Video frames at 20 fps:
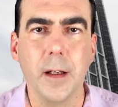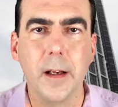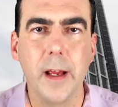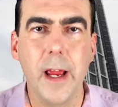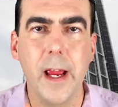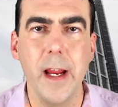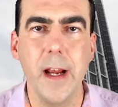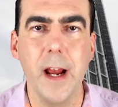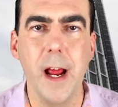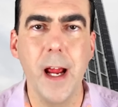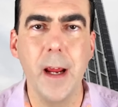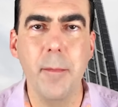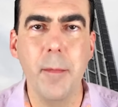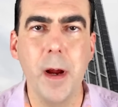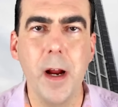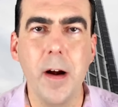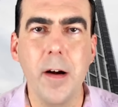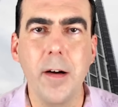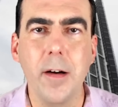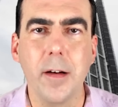A
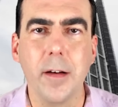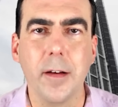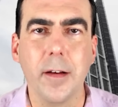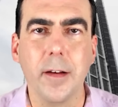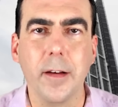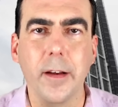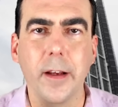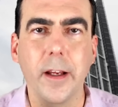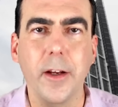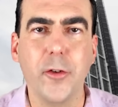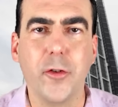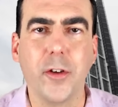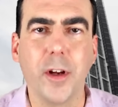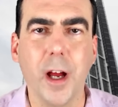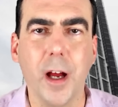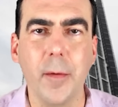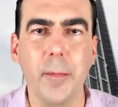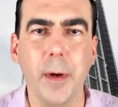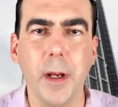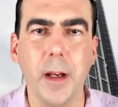nightmare is
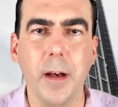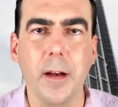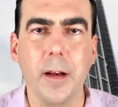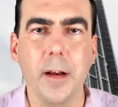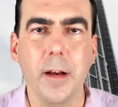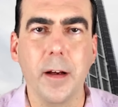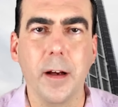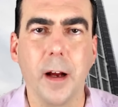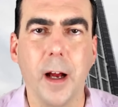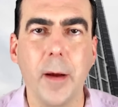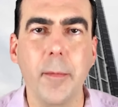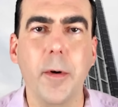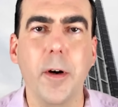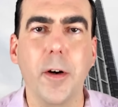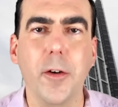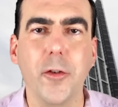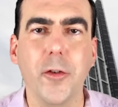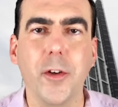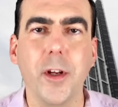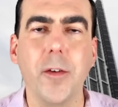coming. I'm your
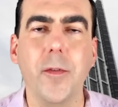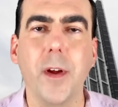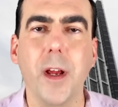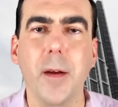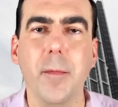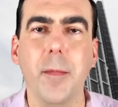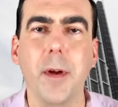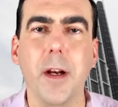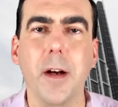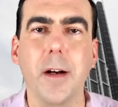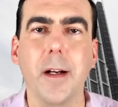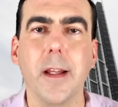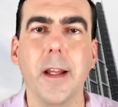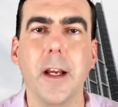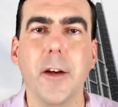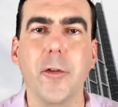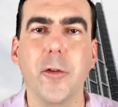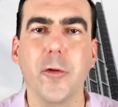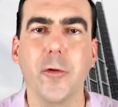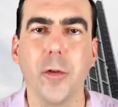host, Steve Van Metre, and
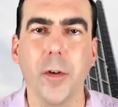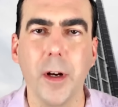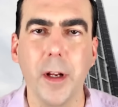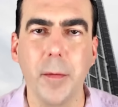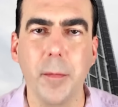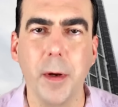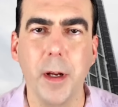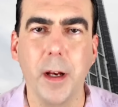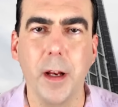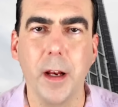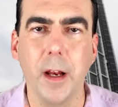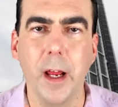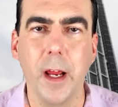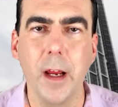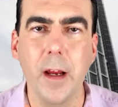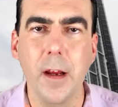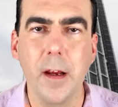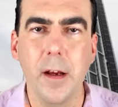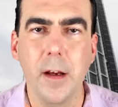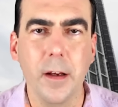thanks for joining me
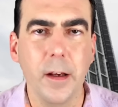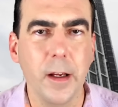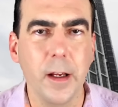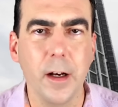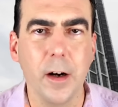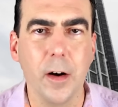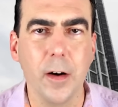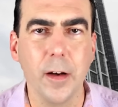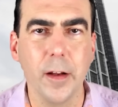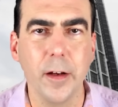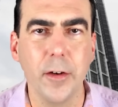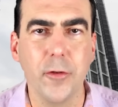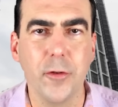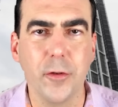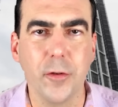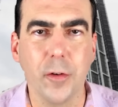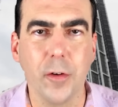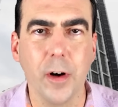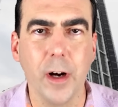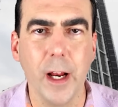today. In our lead
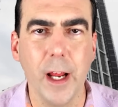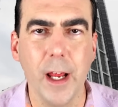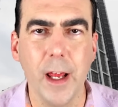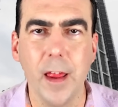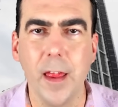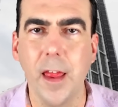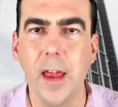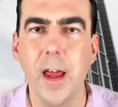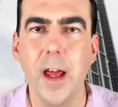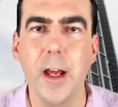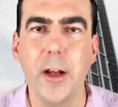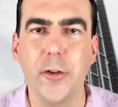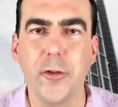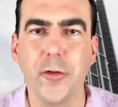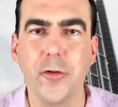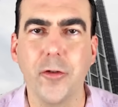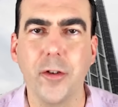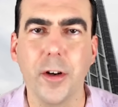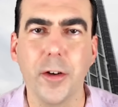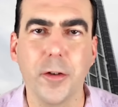story today, this
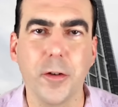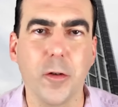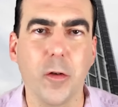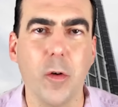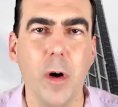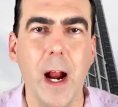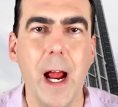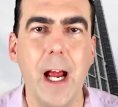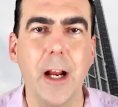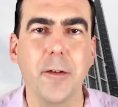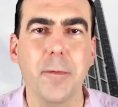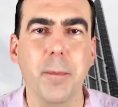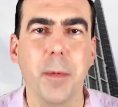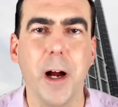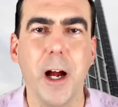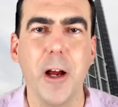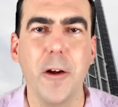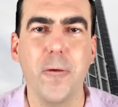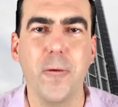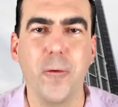just crashed
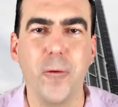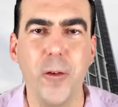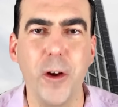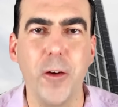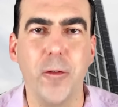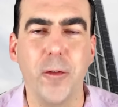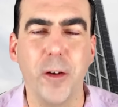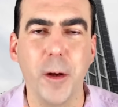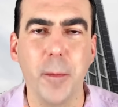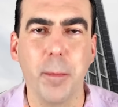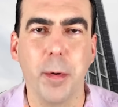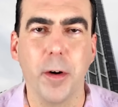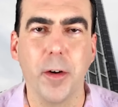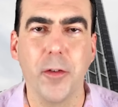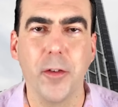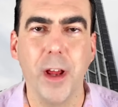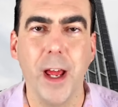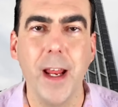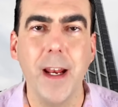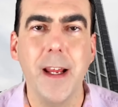by
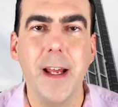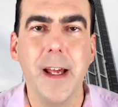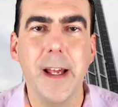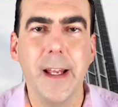50%.